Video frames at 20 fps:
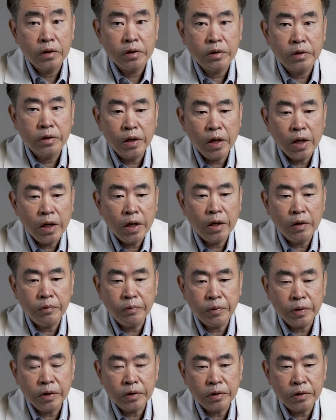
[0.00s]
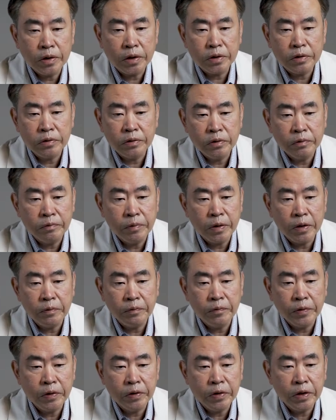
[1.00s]
Today, I'm going to talk to you about a
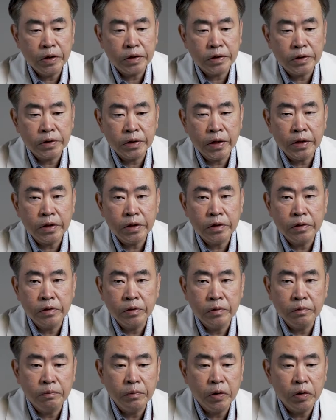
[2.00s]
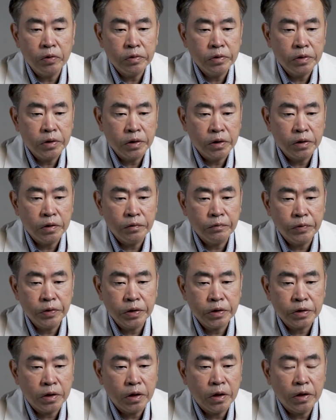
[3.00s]
very exciting mode of delivery.
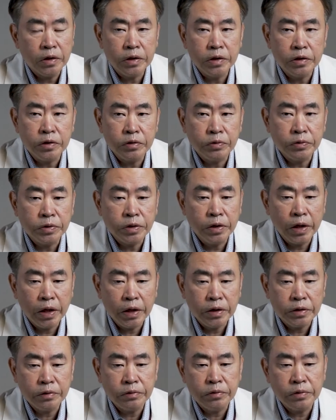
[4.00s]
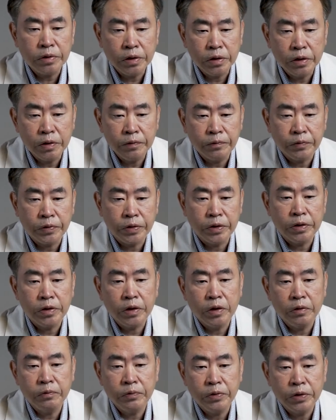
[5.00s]
It's called intranasal delivery,
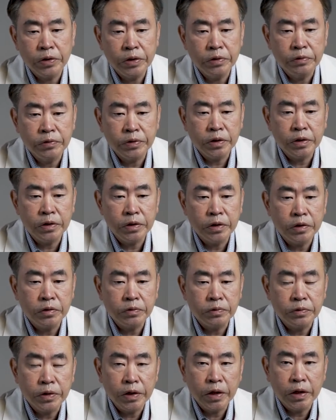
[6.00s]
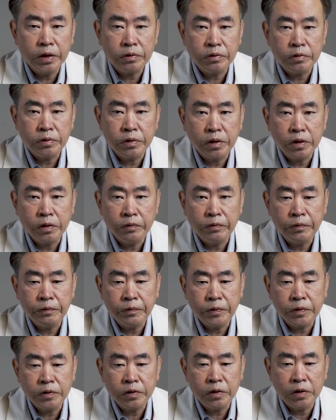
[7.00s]
and we're using intranasal delivery
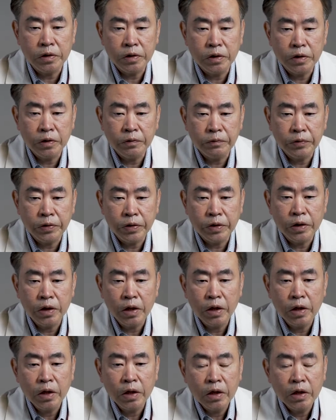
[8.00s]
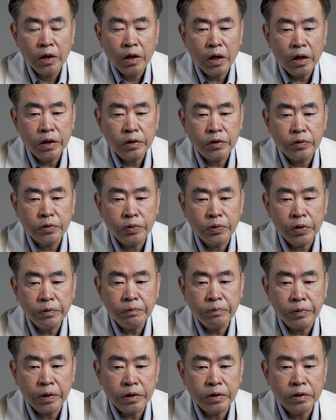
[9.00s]
for delivery and
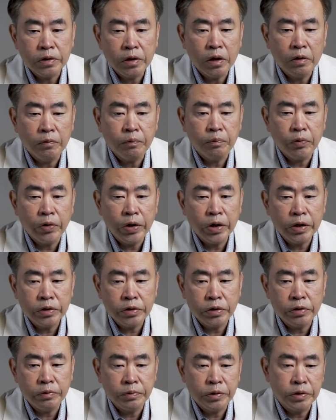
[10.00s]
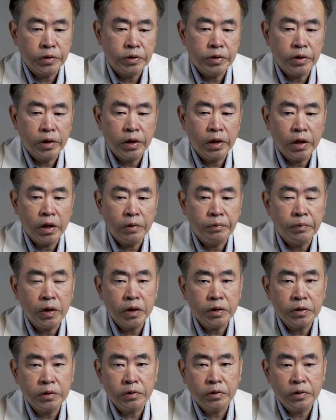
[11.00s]
treatment of brain tumors. And I'm
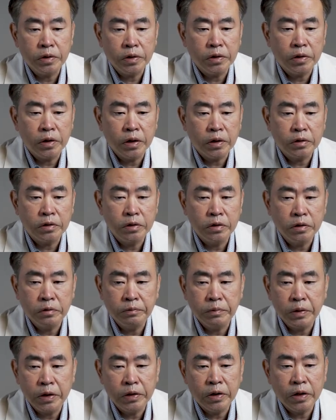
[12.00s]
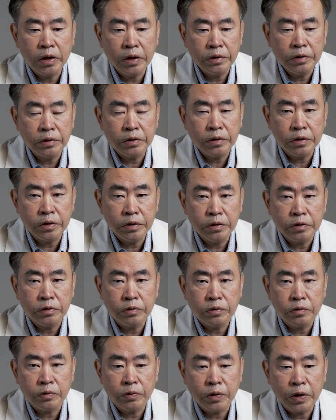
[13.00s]
also going to talk to you about other
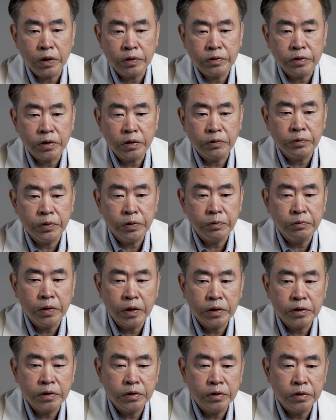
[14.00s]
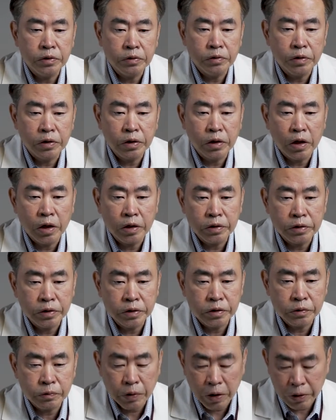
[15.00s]
clinical trials that we want to do along
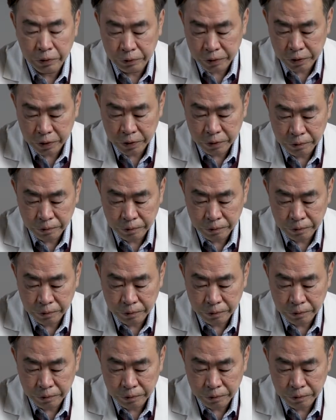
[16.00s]
this route.